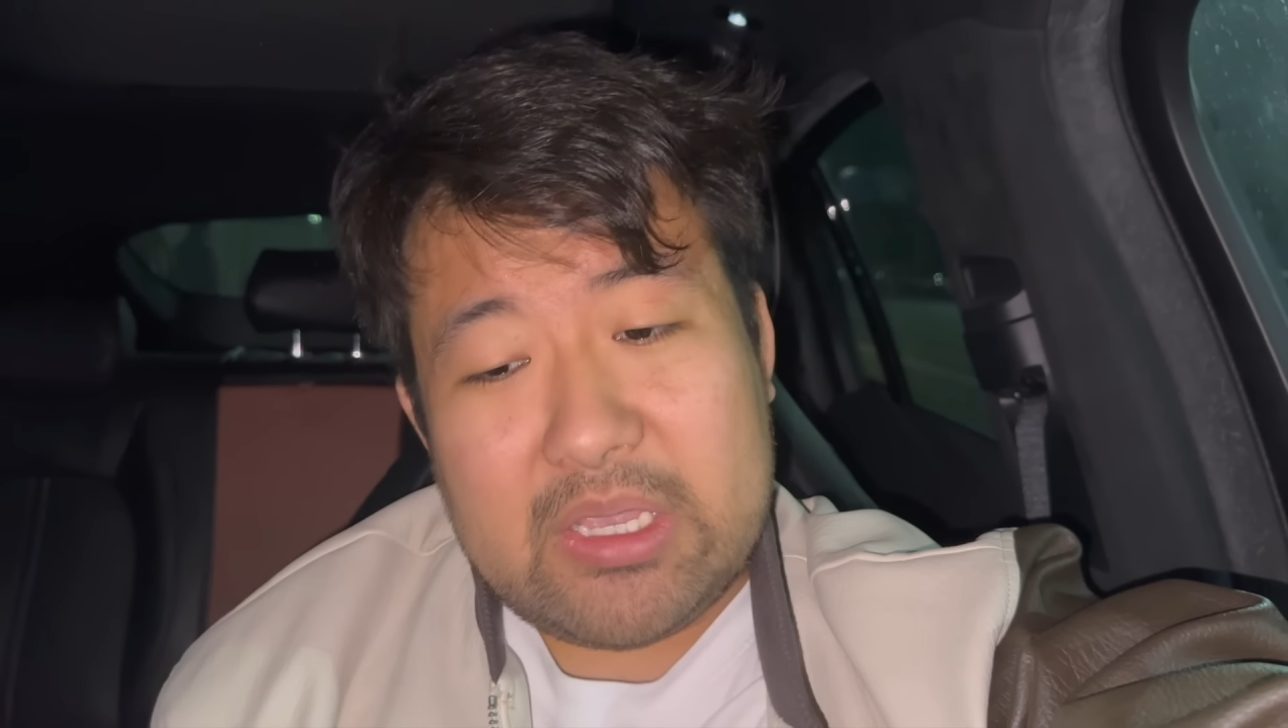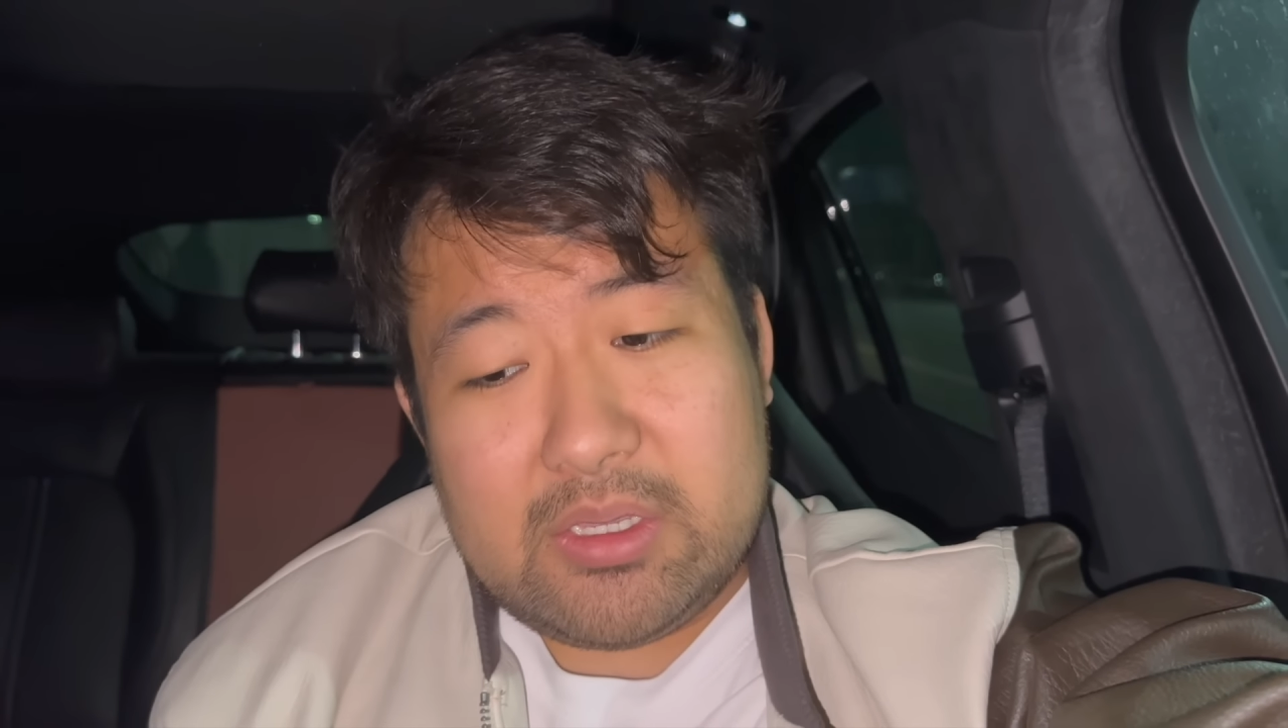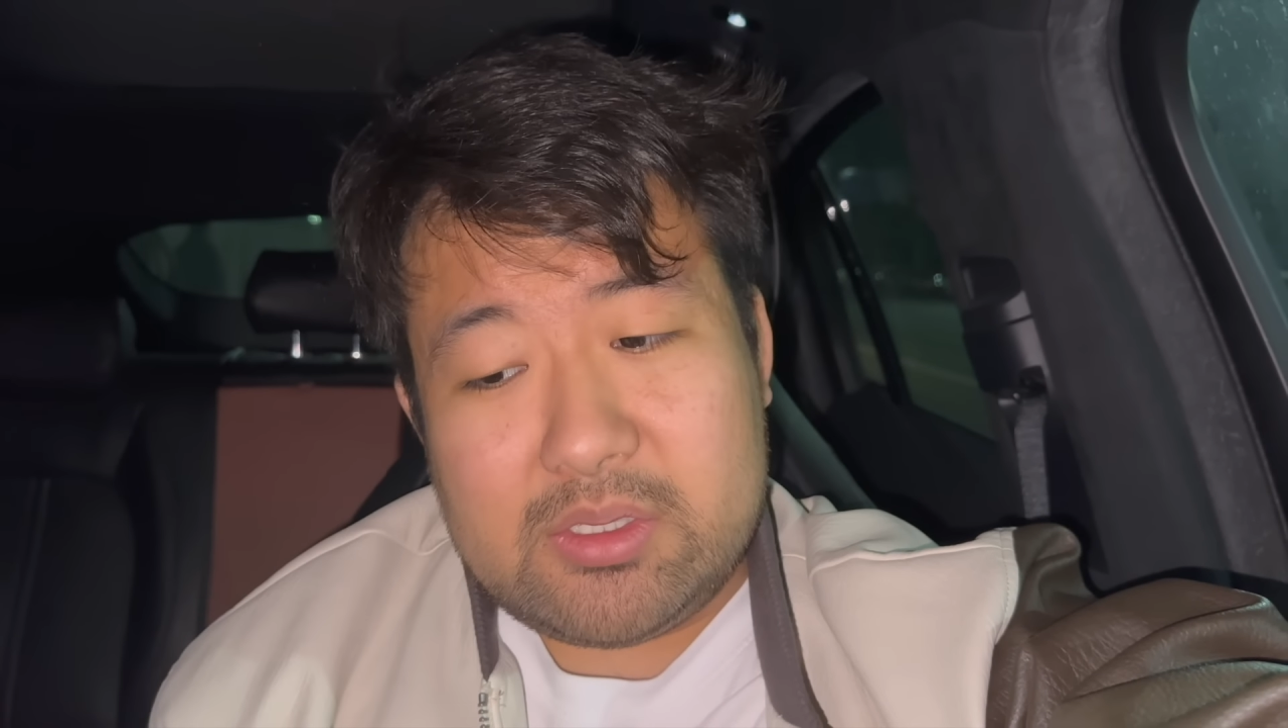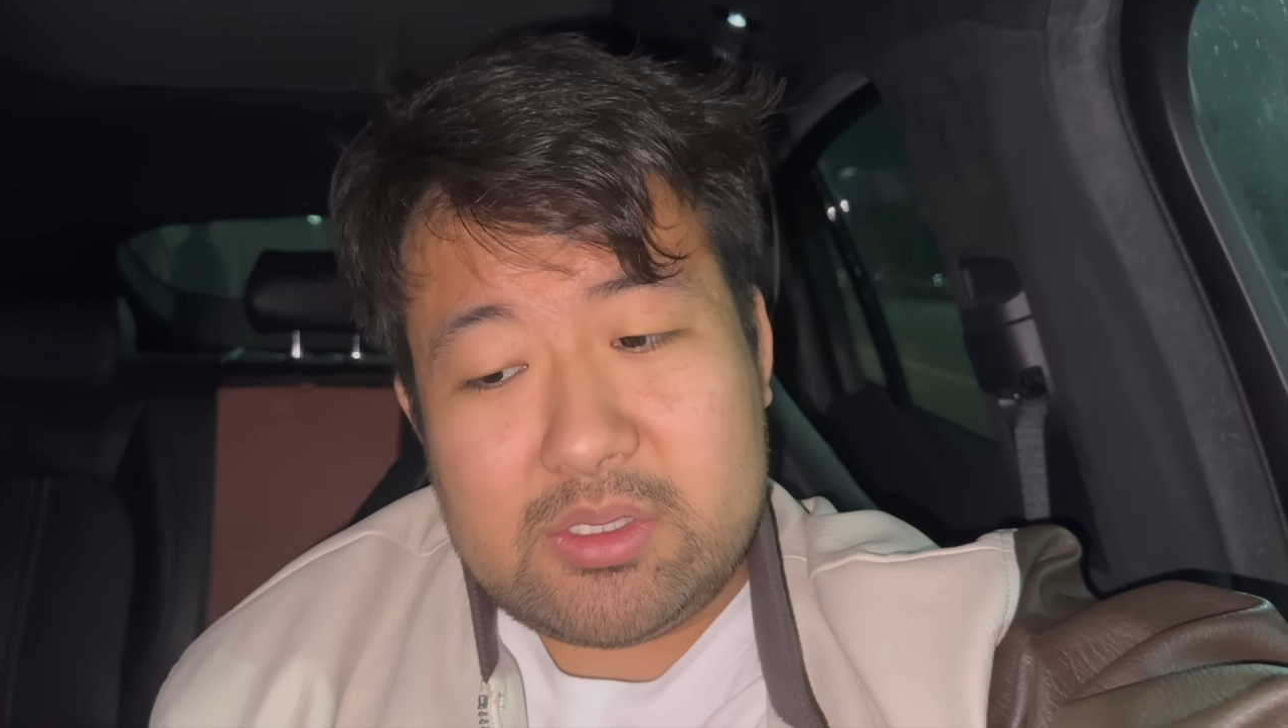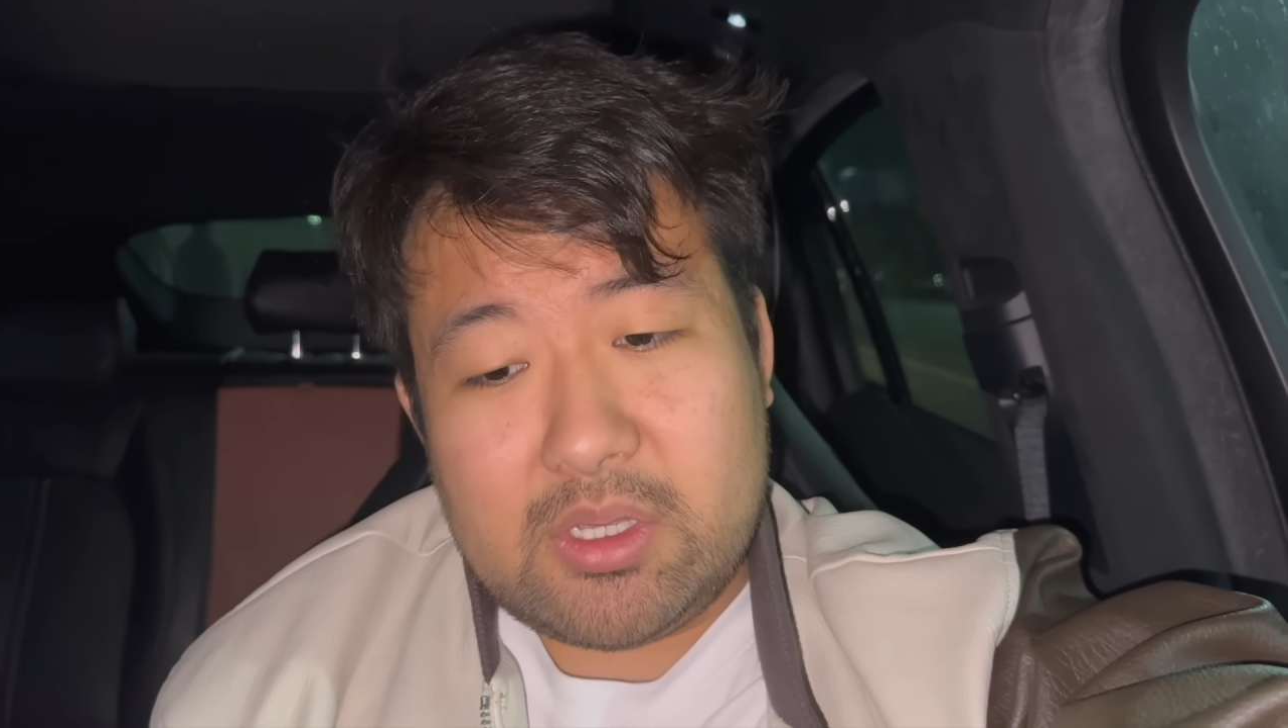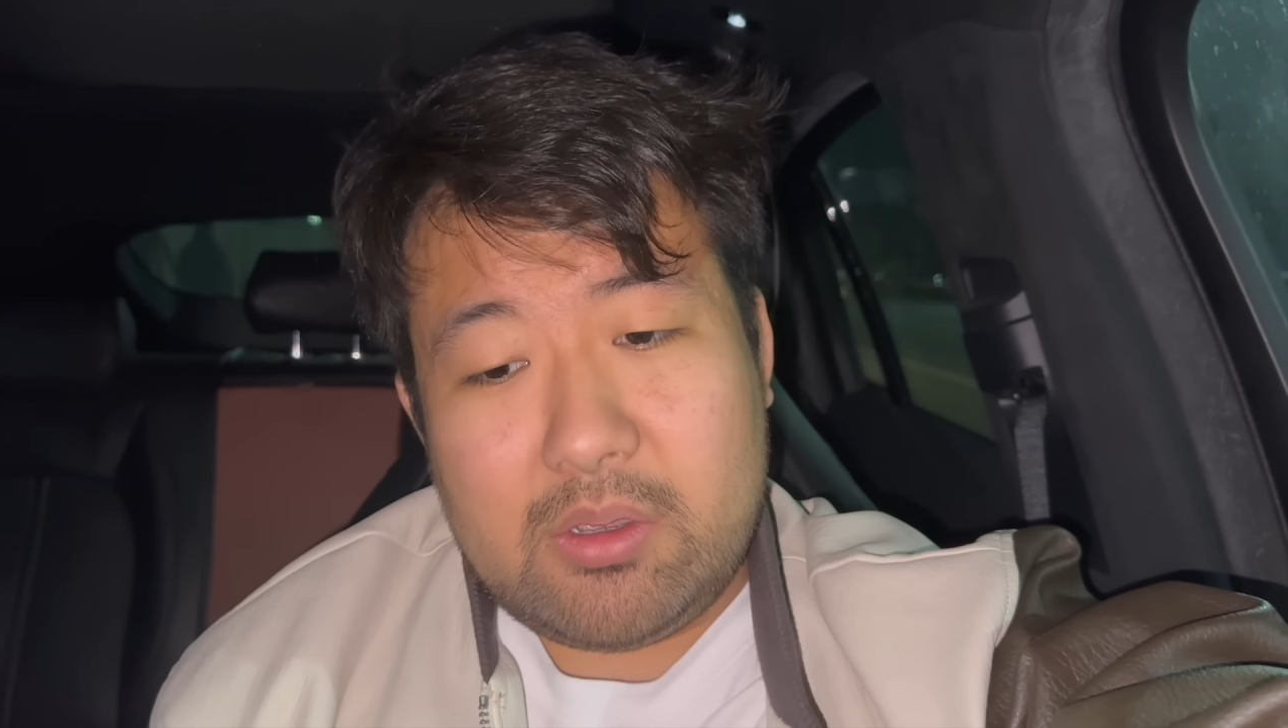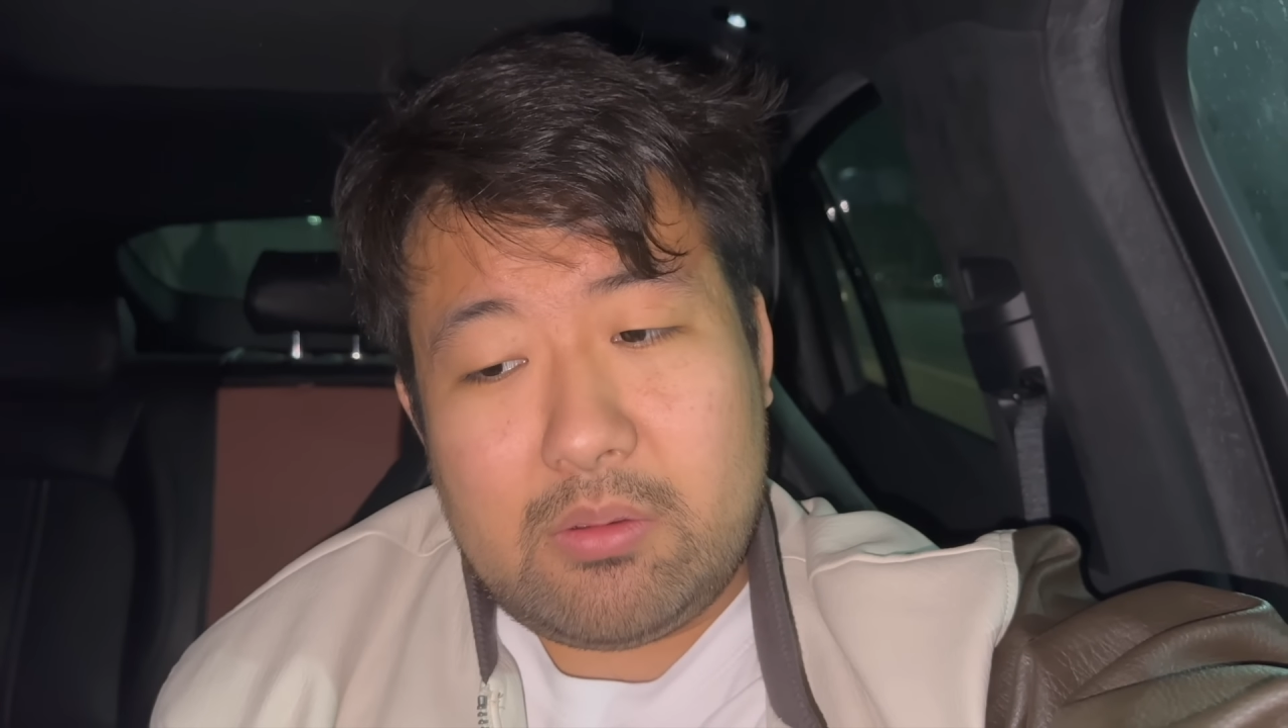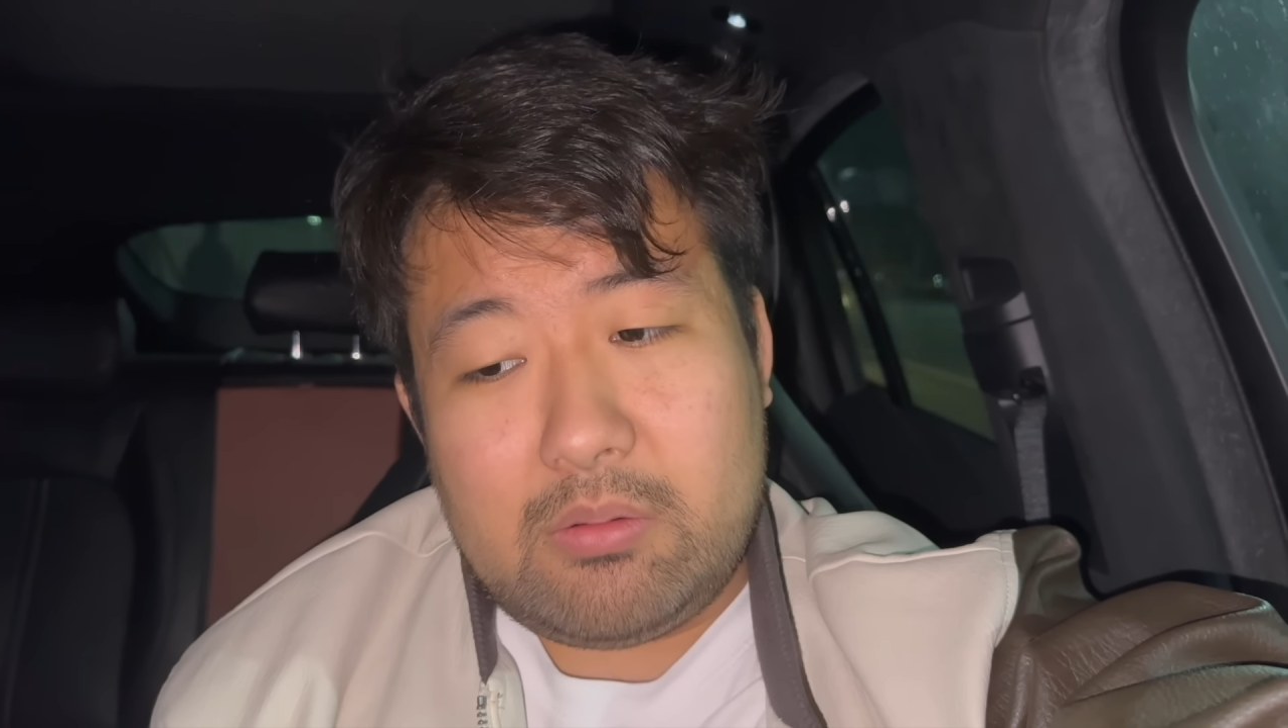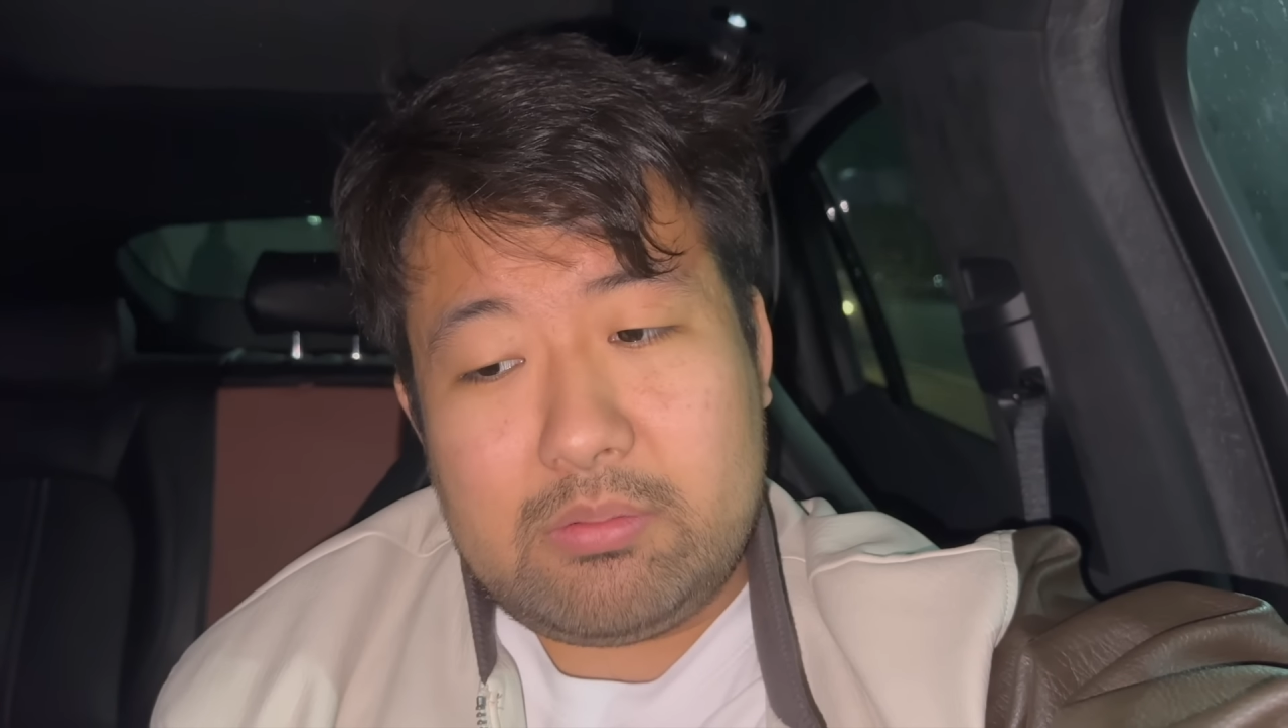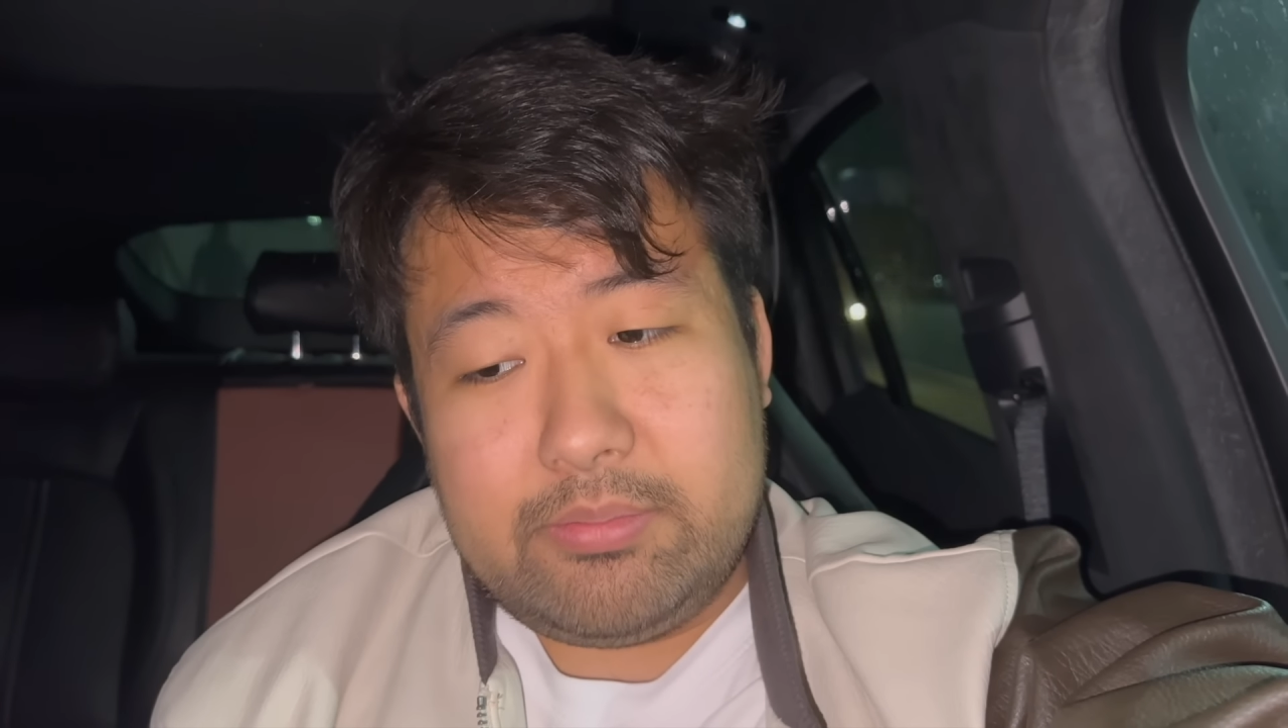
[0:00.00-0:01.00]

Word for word: So